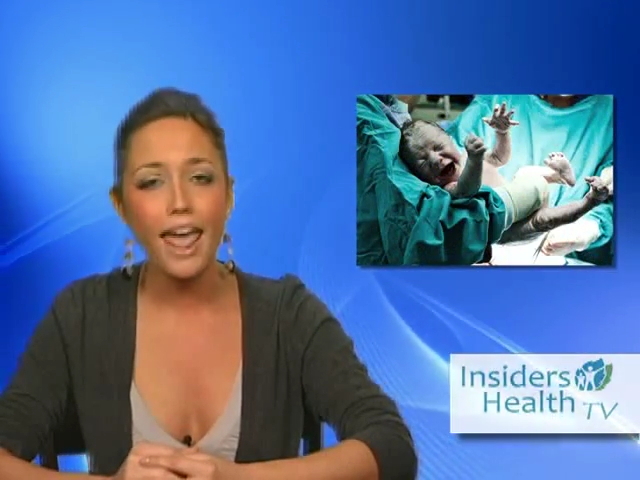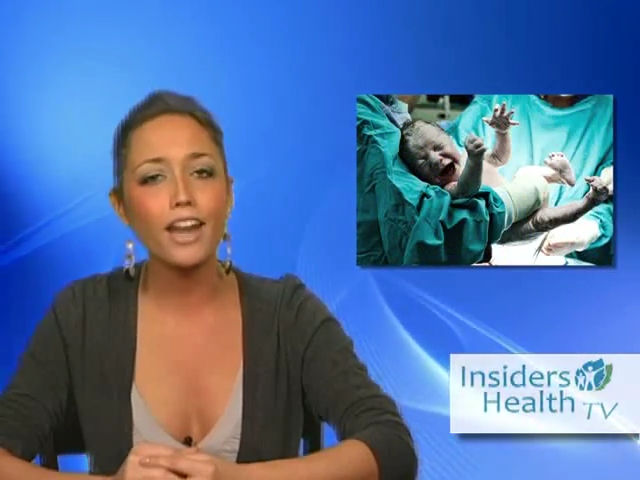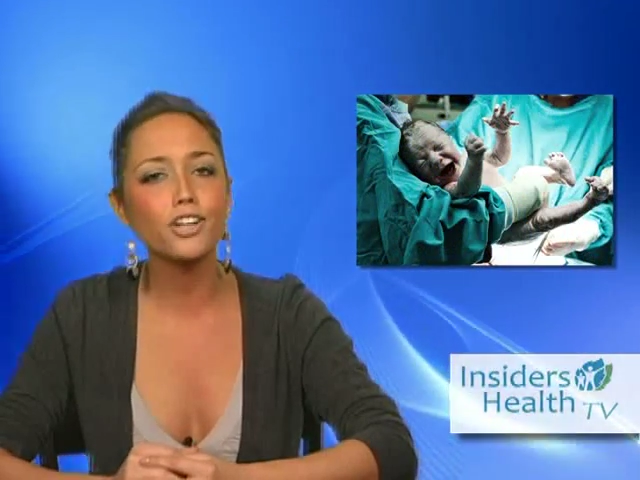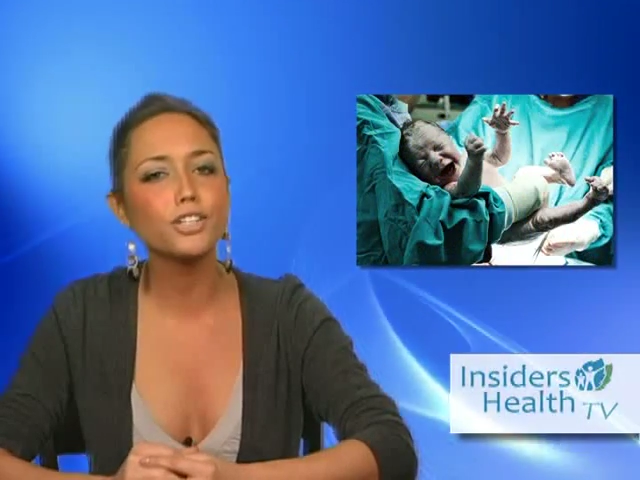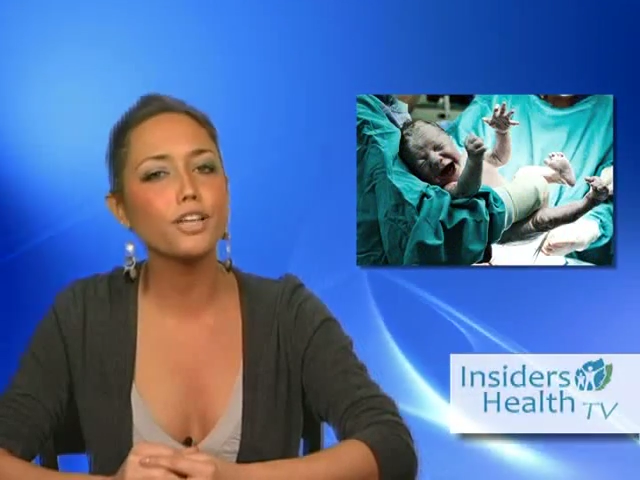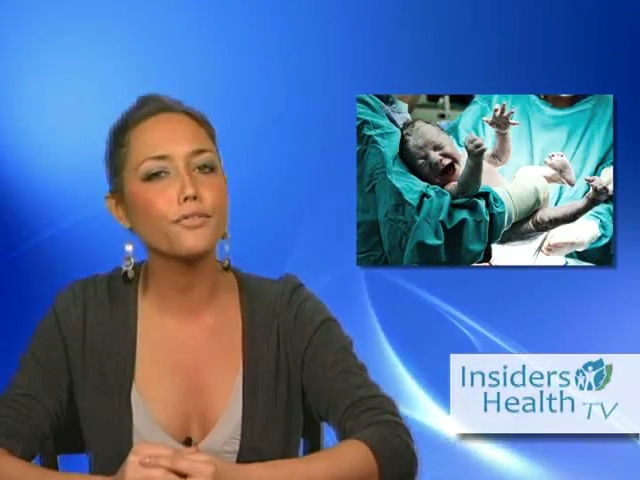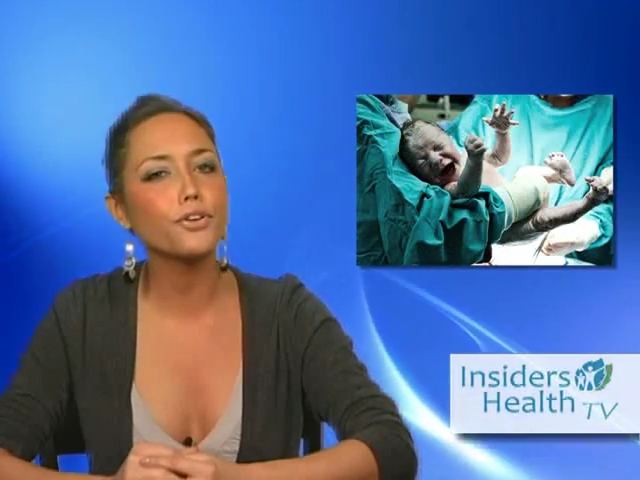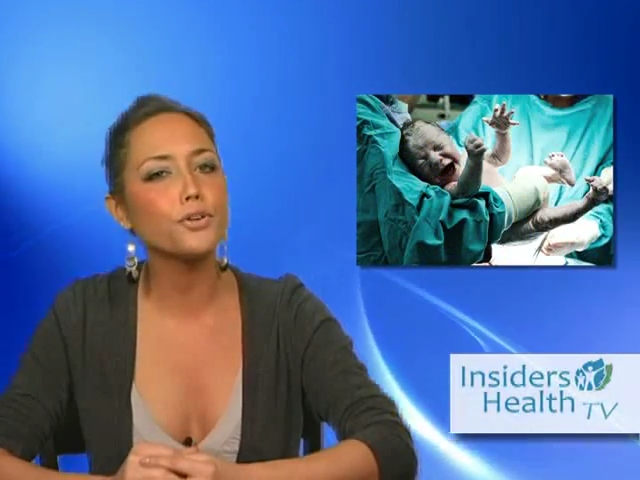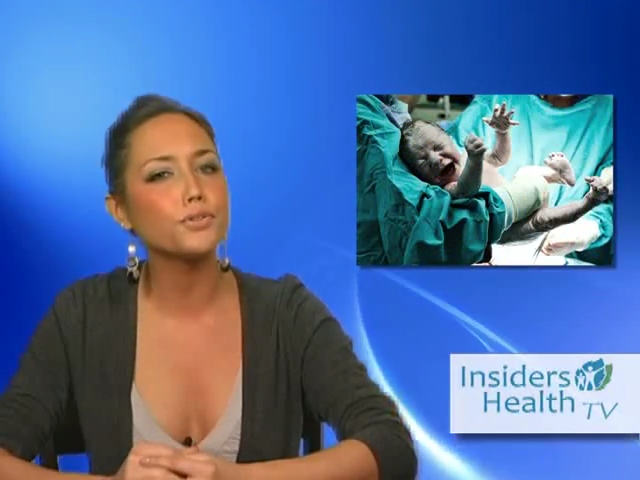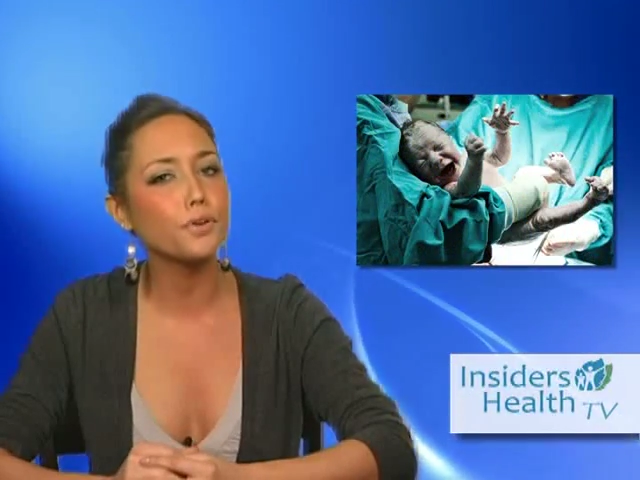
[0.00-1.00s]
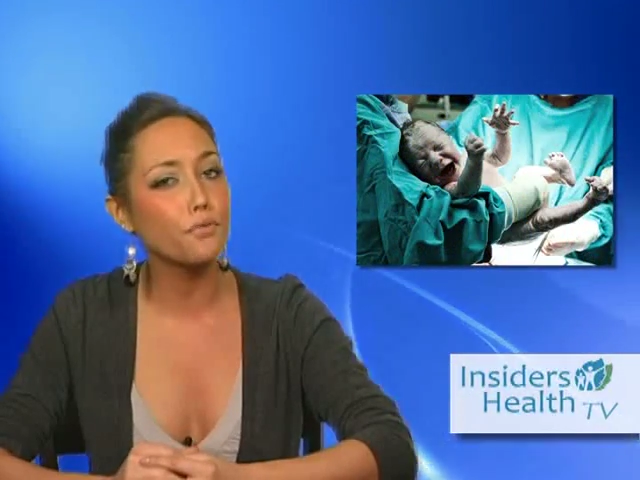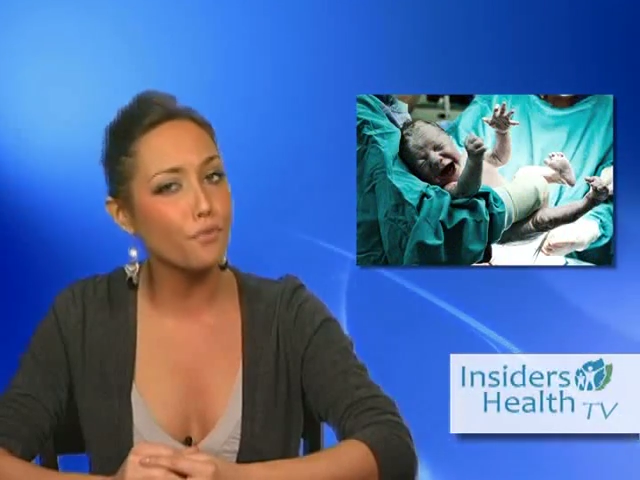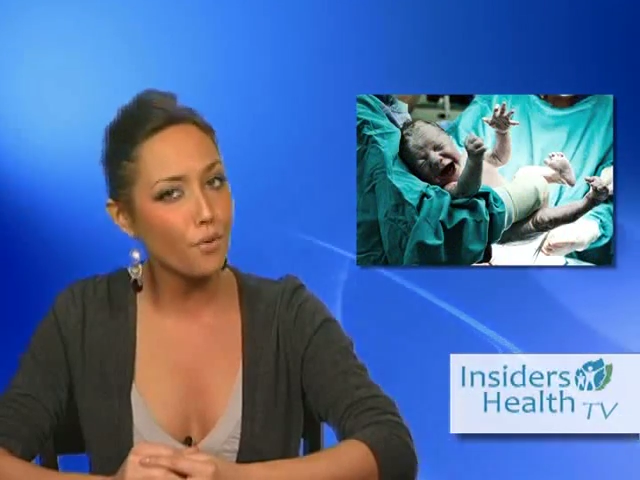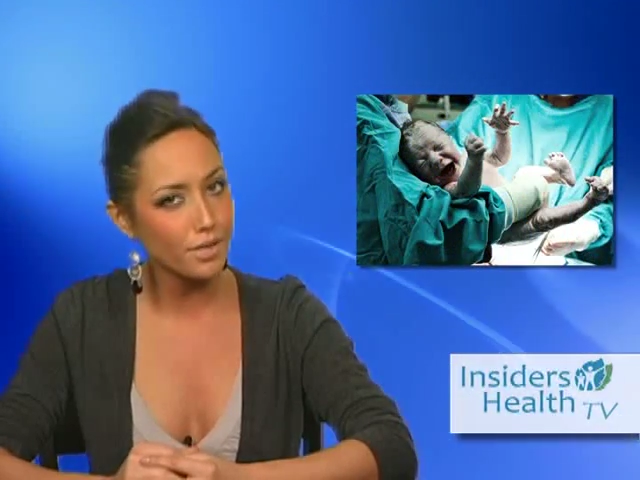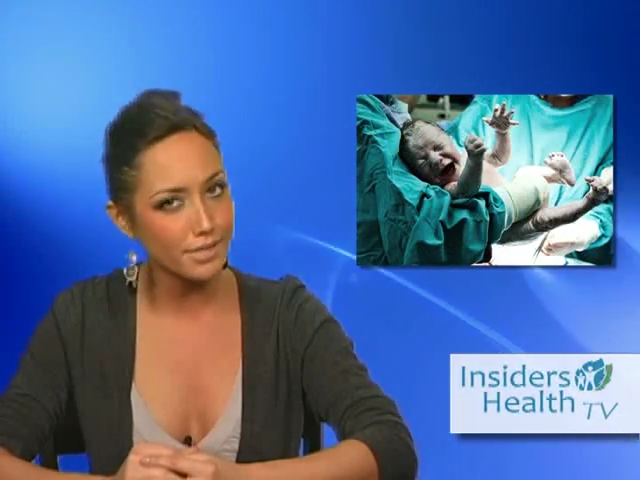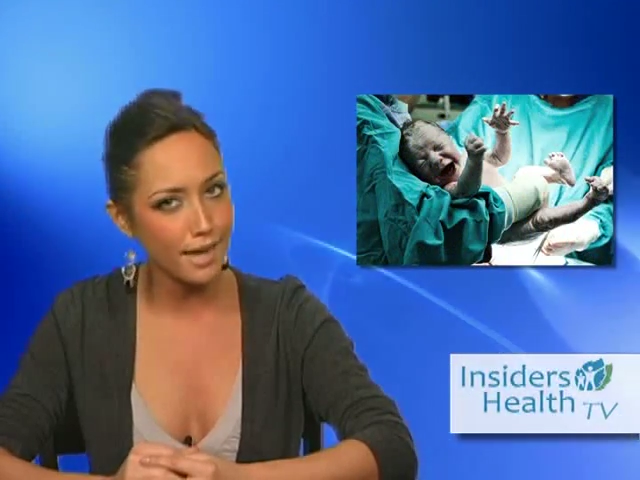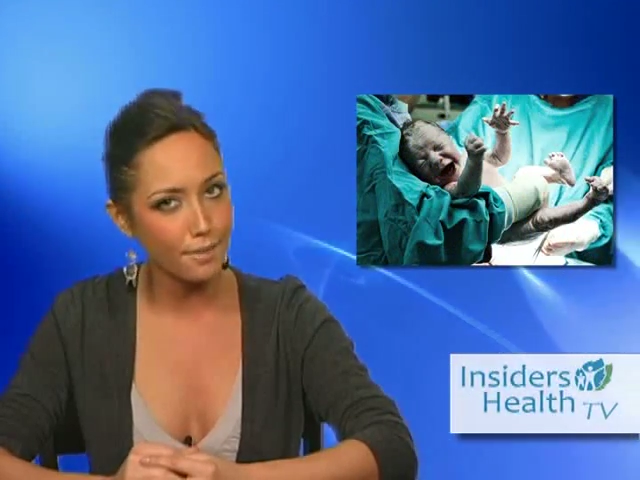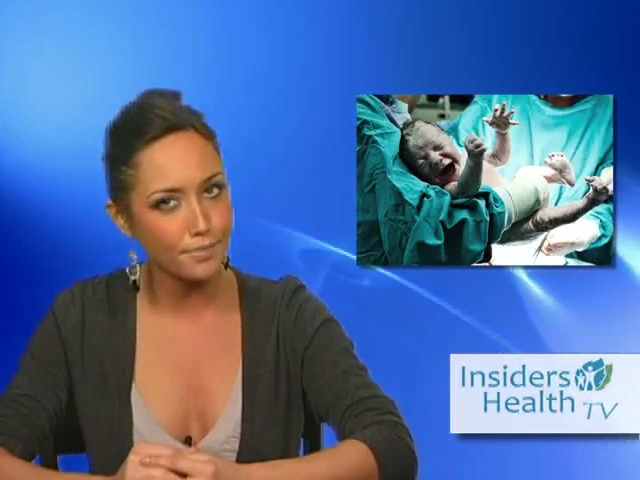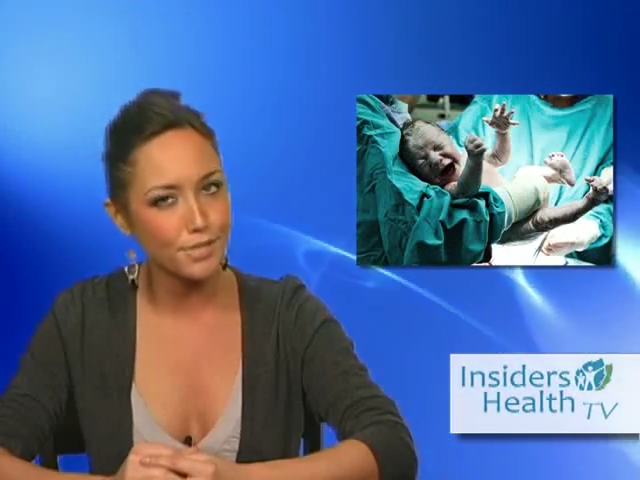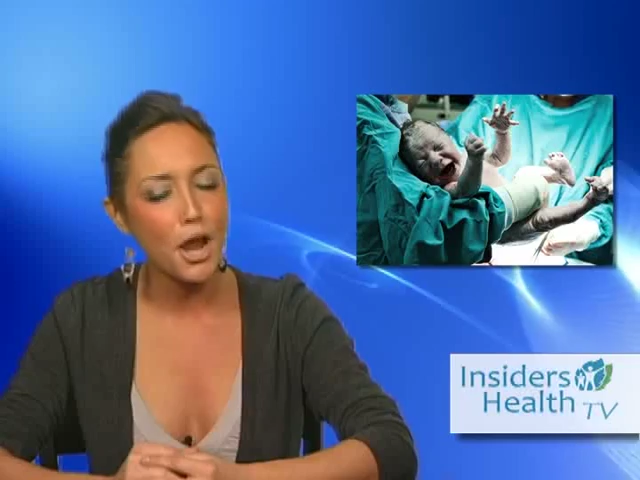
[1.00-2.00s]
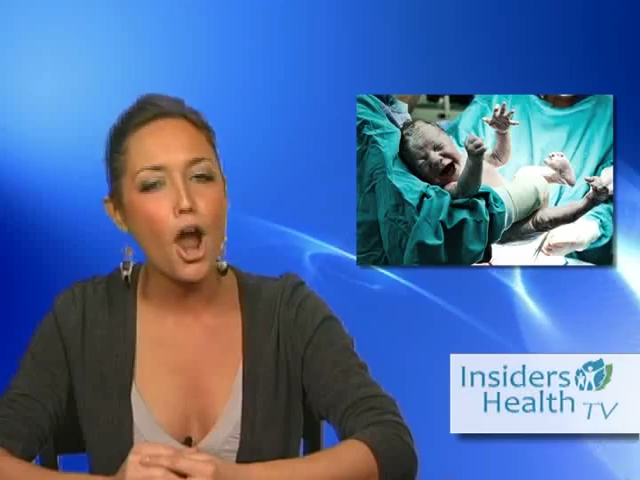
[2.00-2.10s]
and are delivered using forceps